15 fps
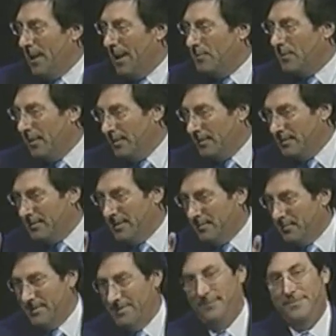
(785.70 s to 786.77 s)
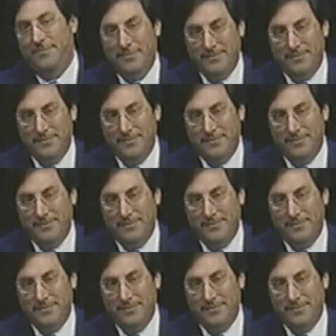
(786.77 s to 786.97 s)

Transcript: But I'm telling you something.